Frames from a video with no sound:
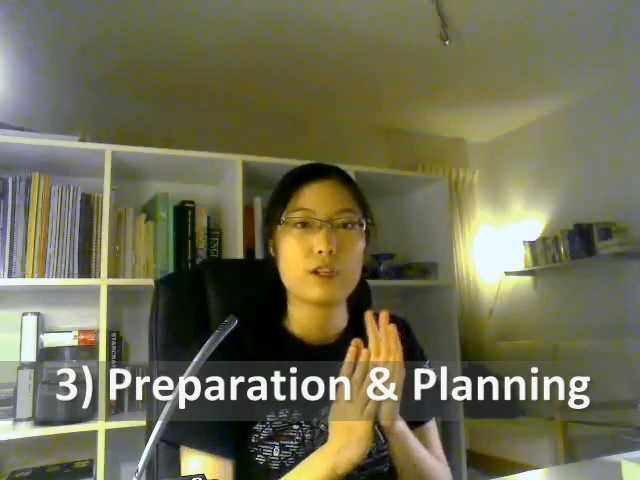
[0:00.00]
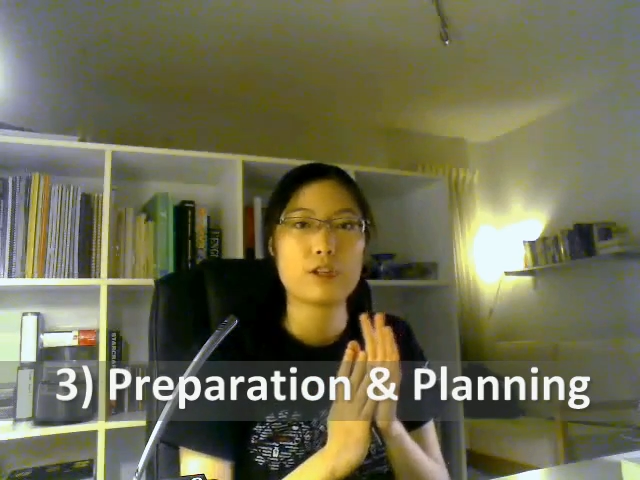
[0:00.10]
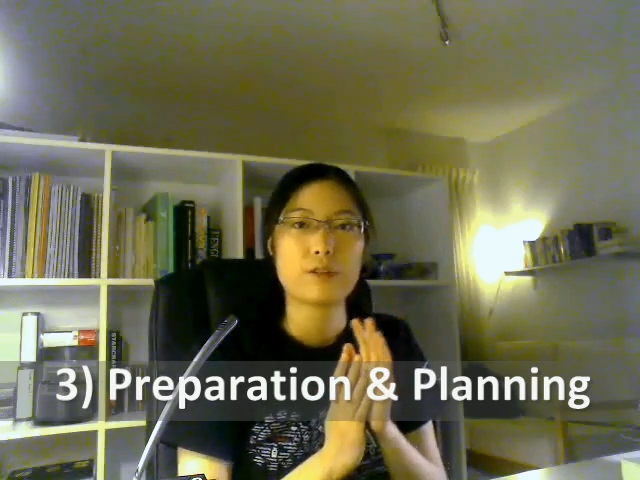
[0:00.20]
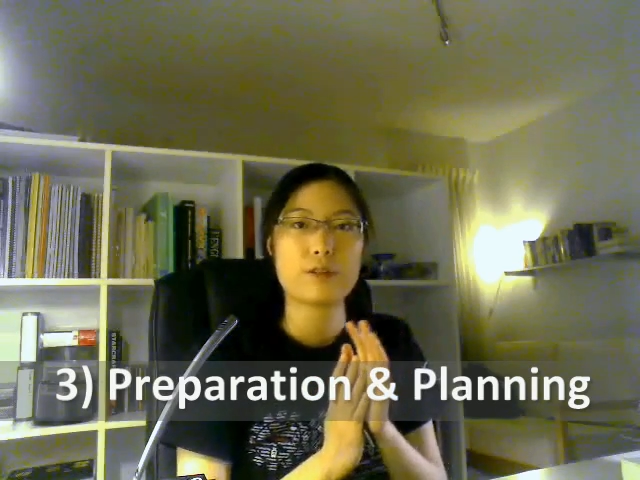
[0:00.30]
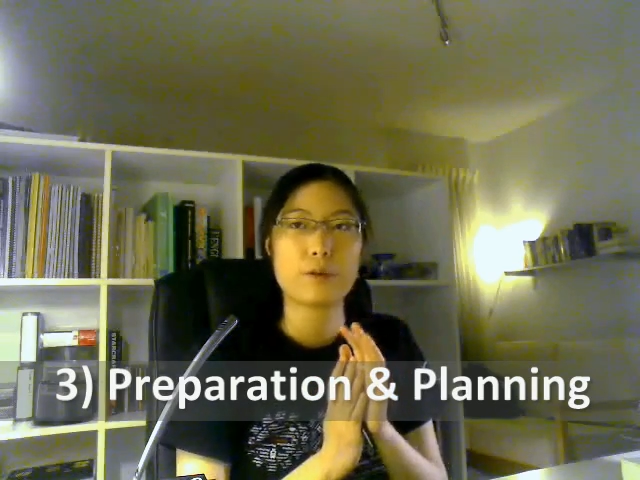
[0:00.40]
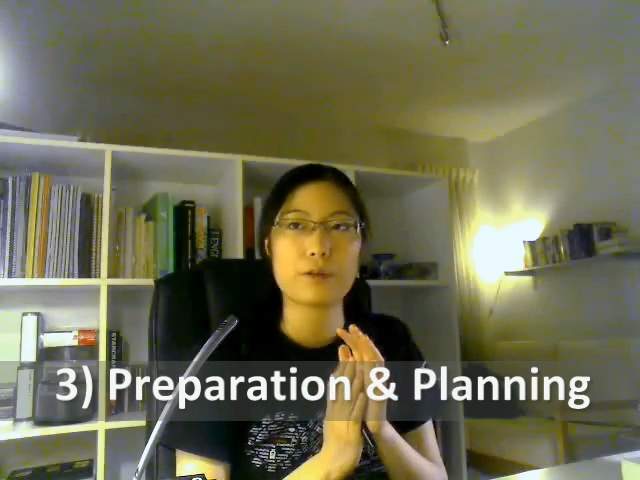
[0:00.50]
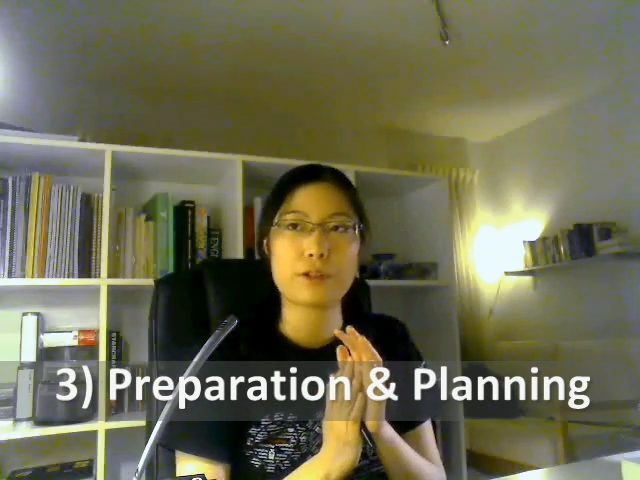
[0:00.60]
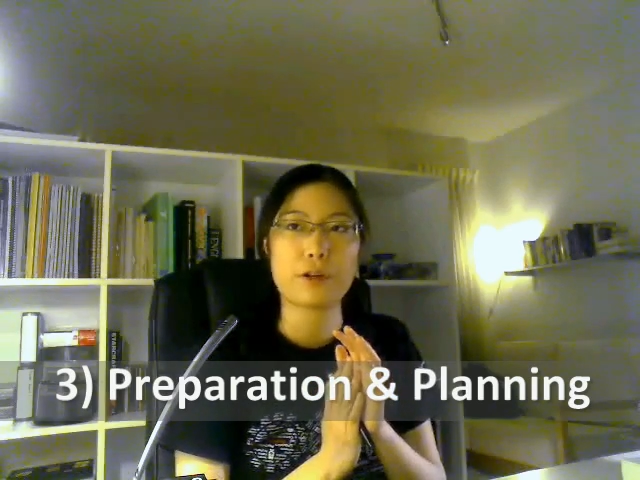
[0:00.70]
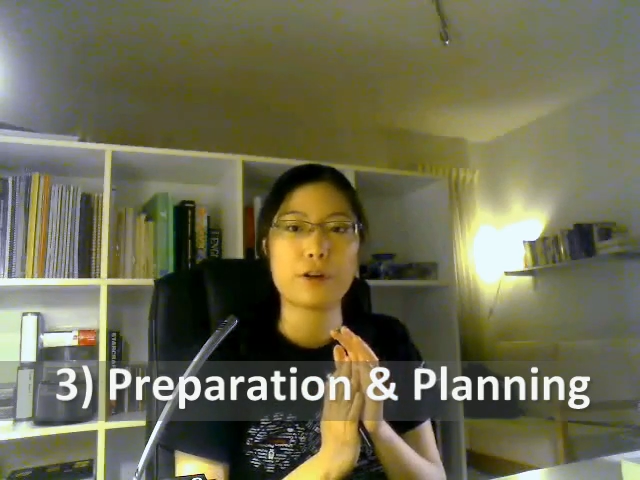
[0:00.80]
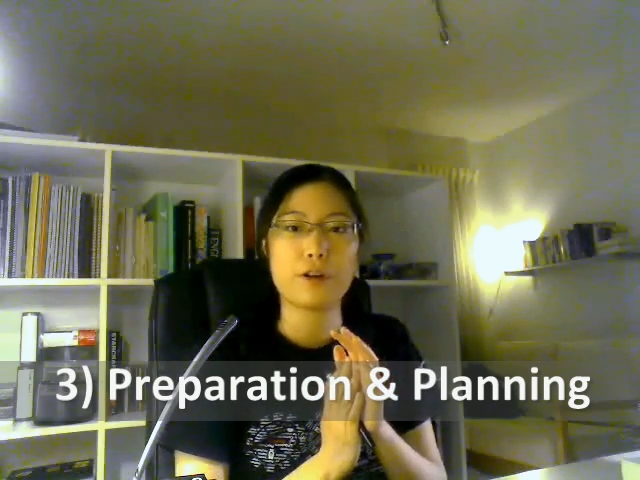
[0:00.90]

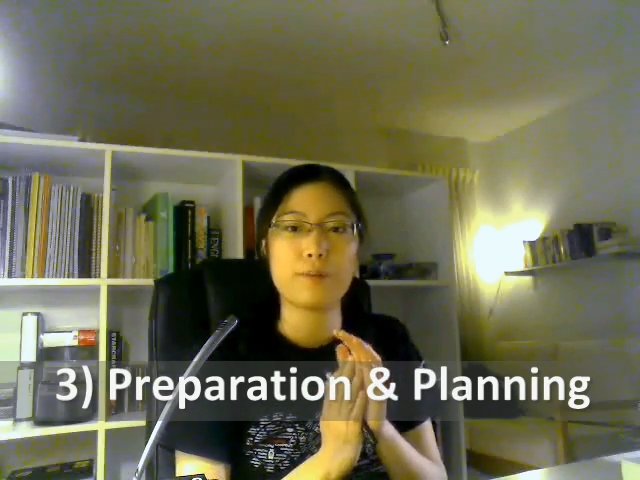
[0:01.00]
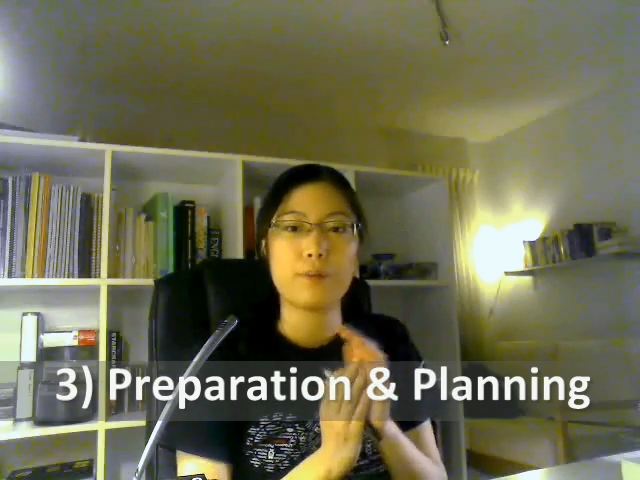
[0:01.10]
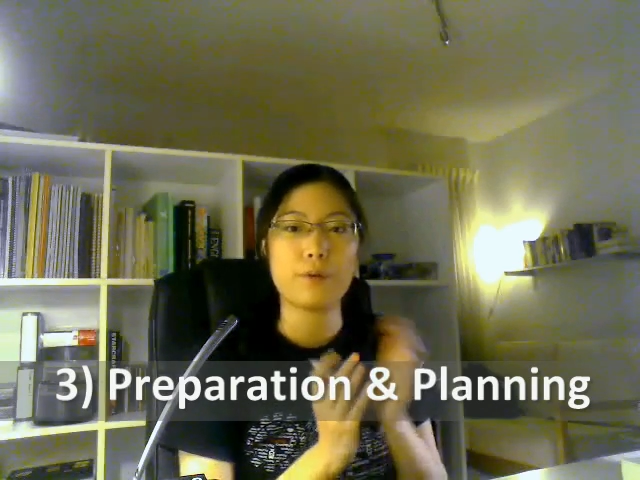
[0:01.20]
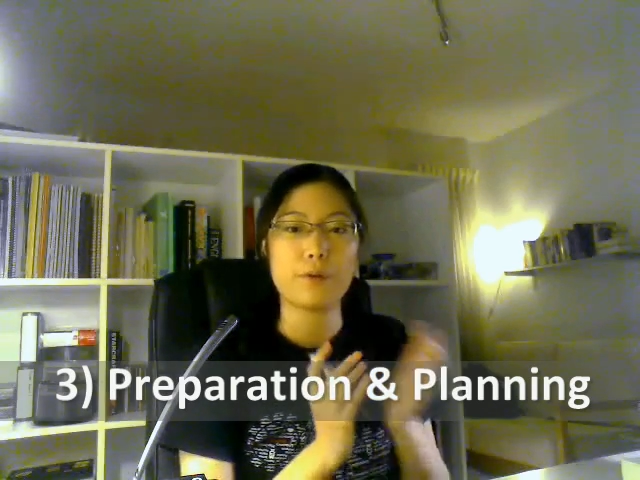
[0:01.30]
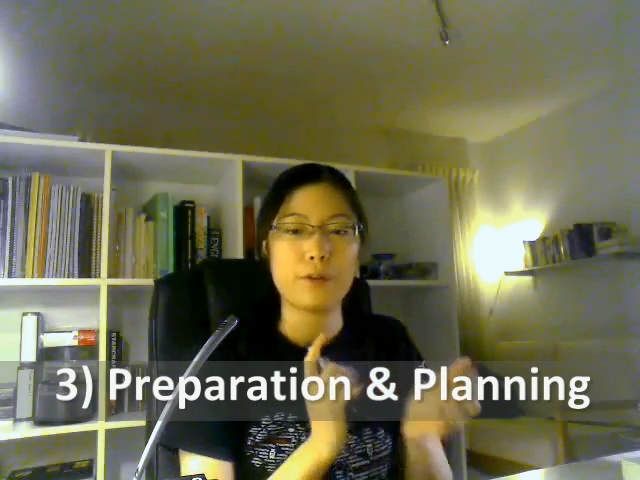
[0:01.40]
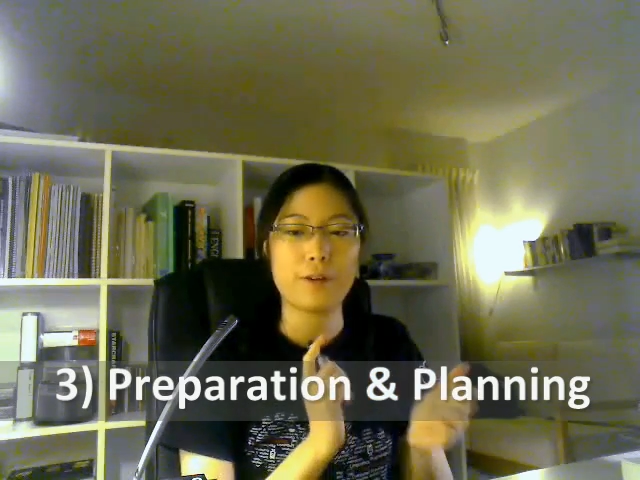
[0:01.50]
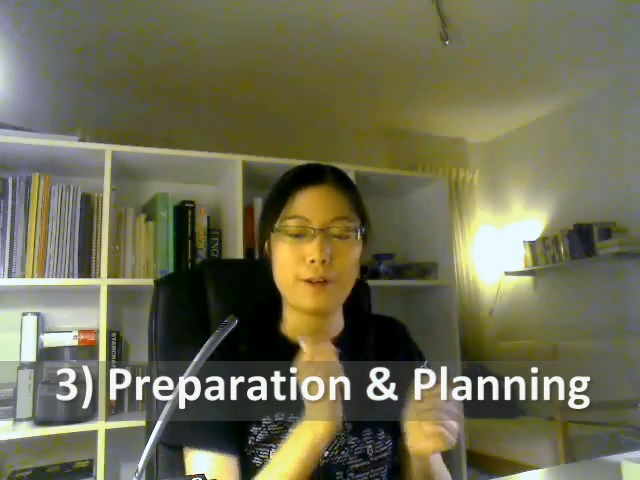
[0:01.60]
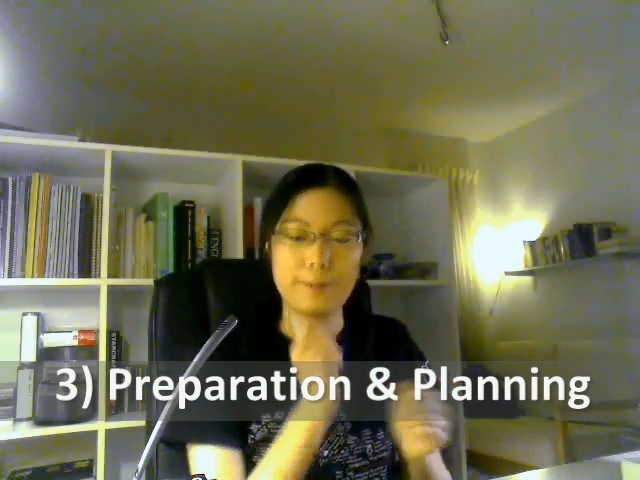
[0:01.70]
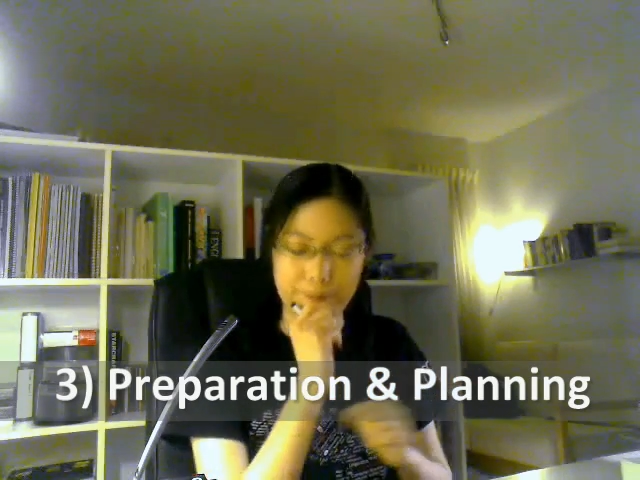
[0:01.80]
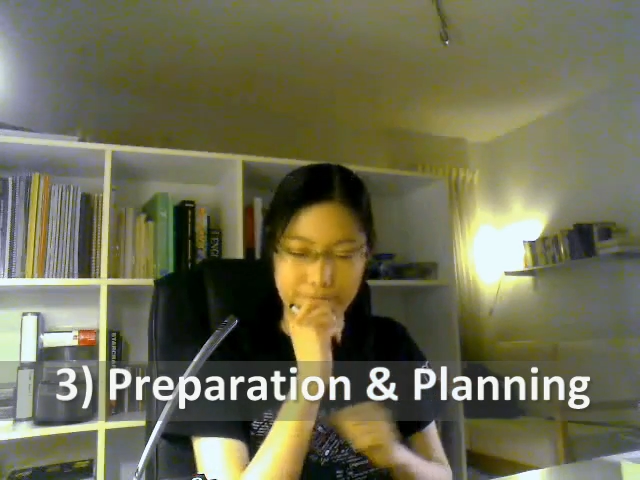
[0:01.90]
short-term
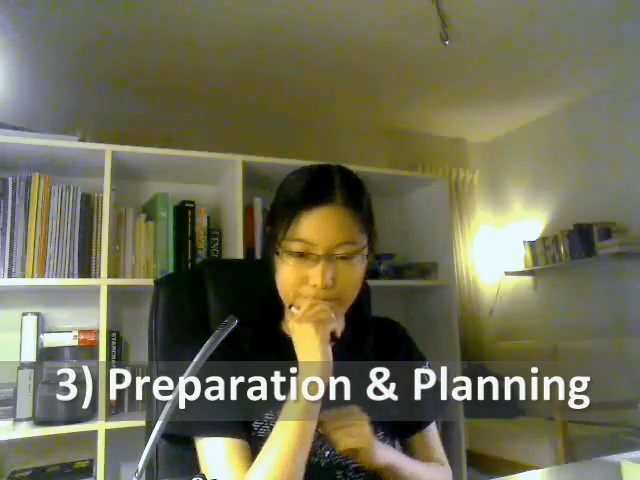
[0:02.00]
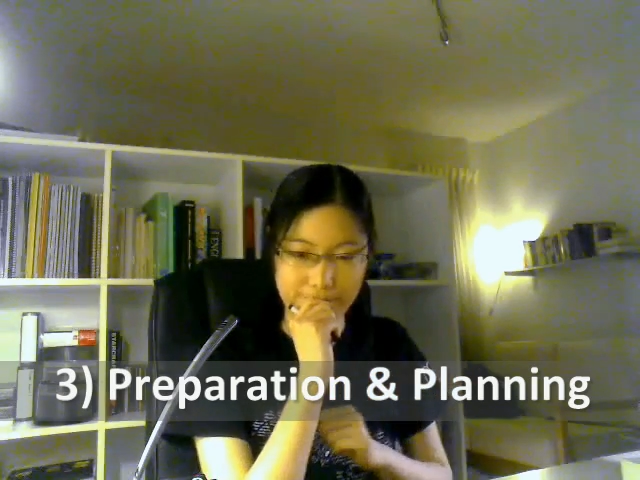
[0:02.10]
or